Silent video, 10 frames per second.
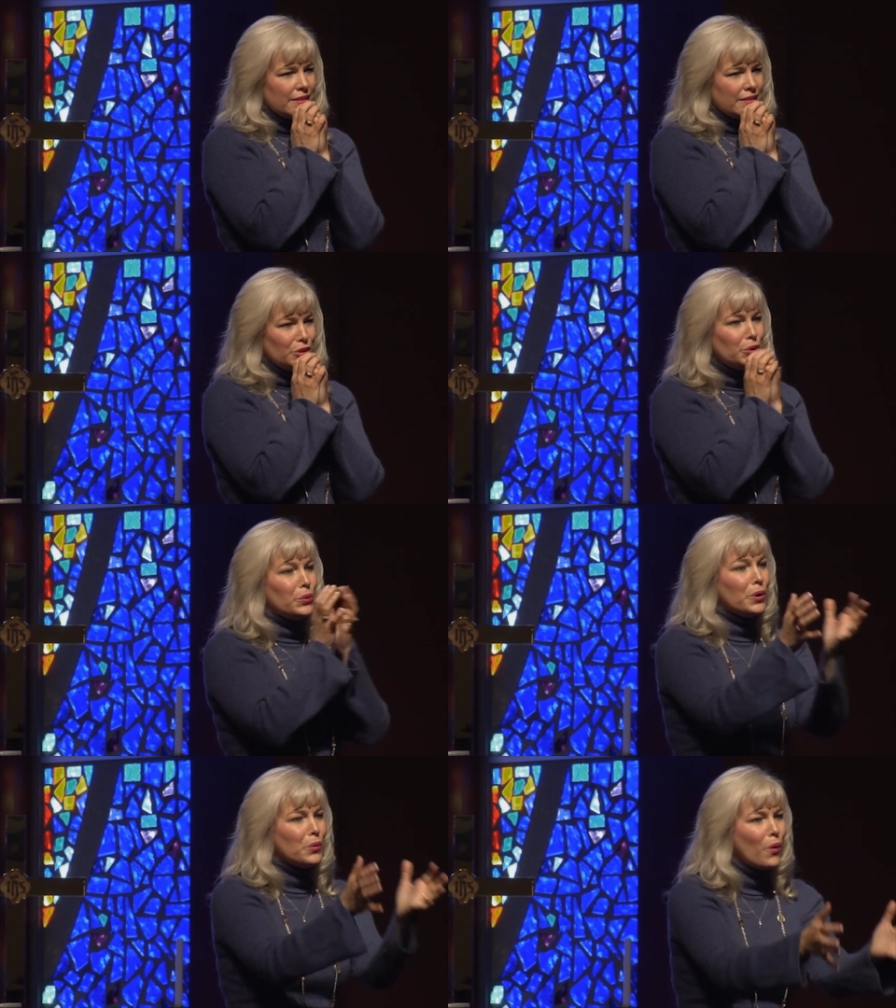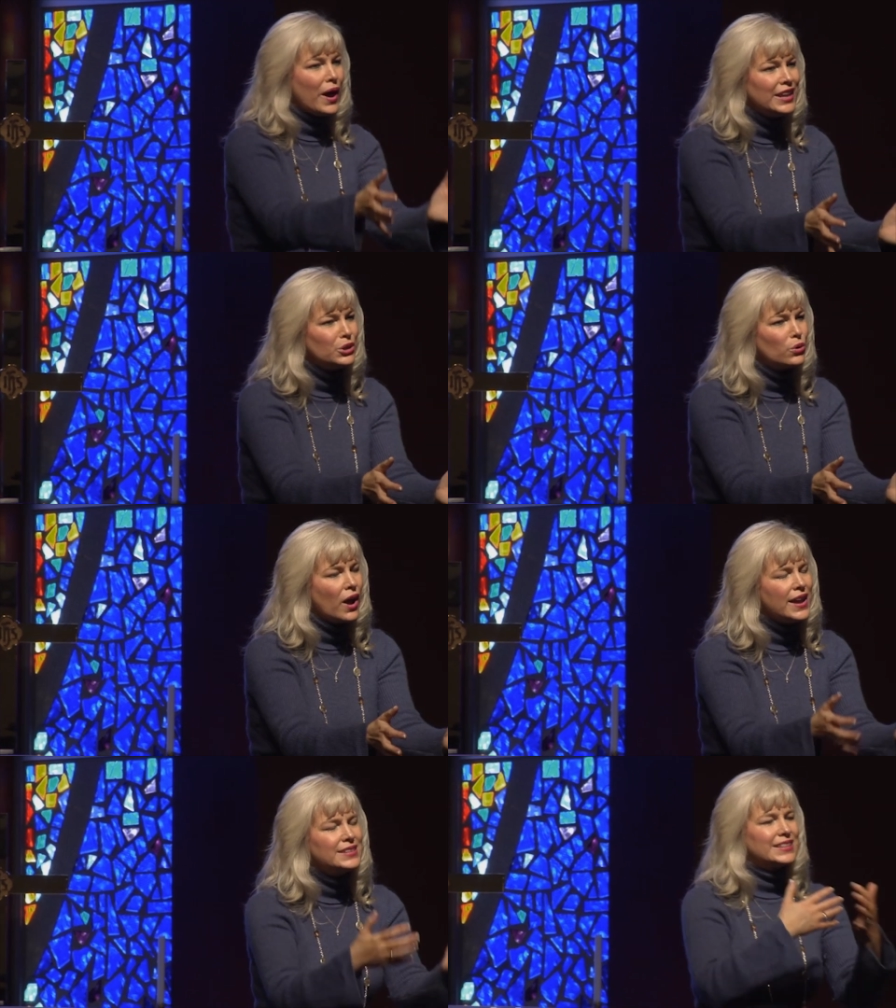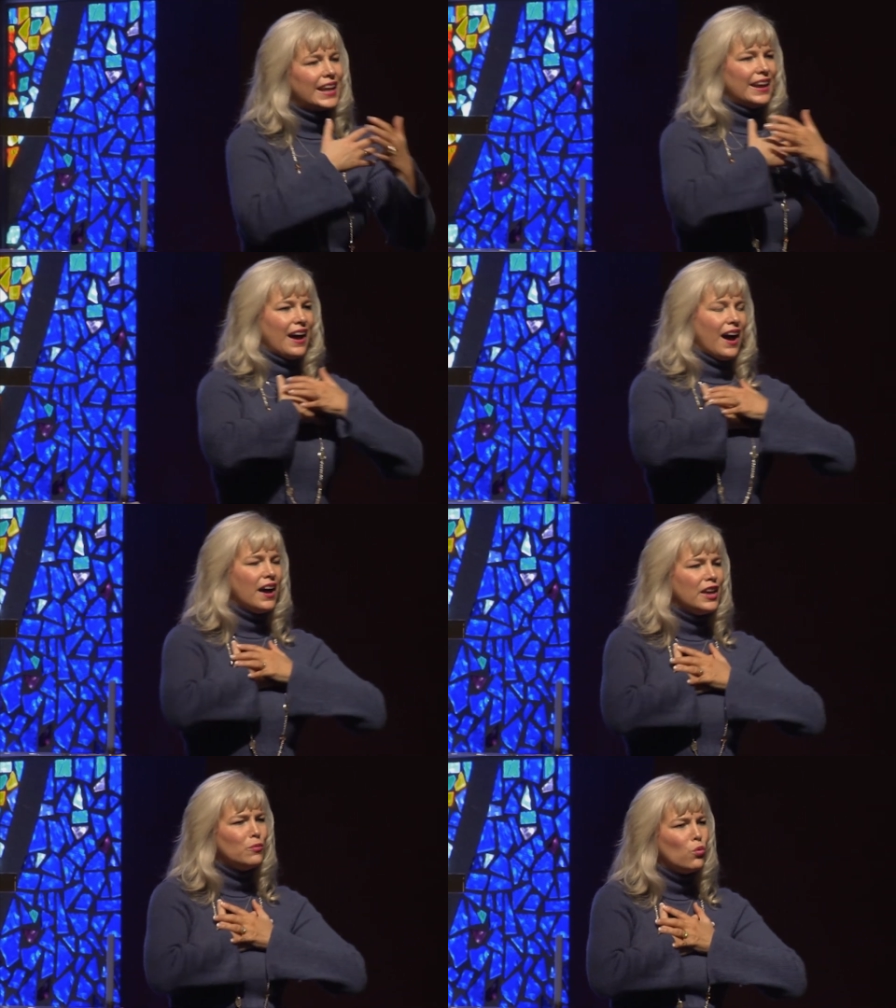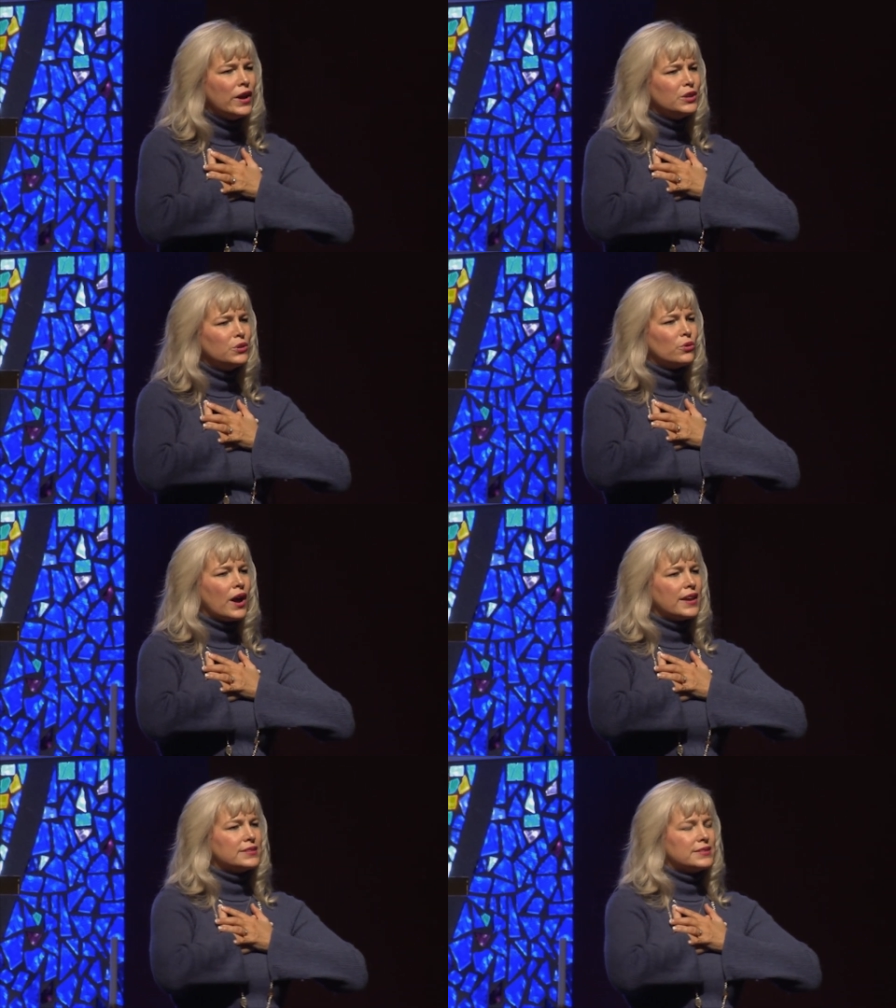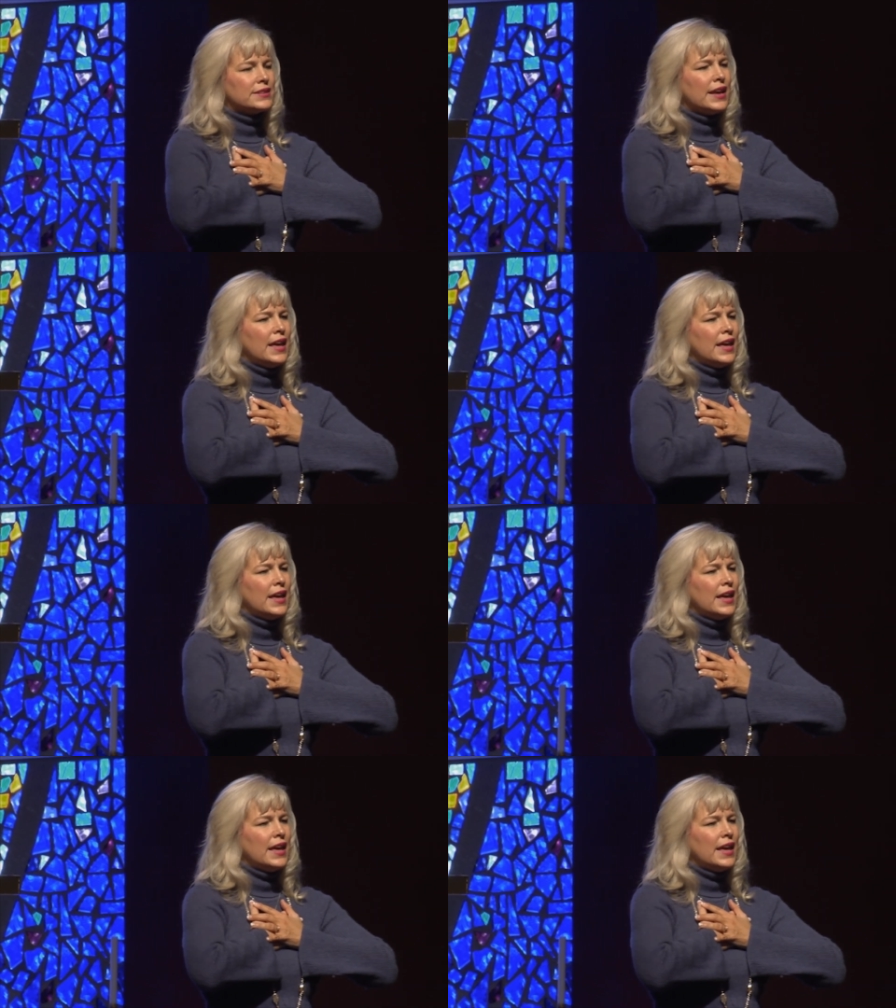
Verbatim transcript: You are one in Christ and I am one in Christ.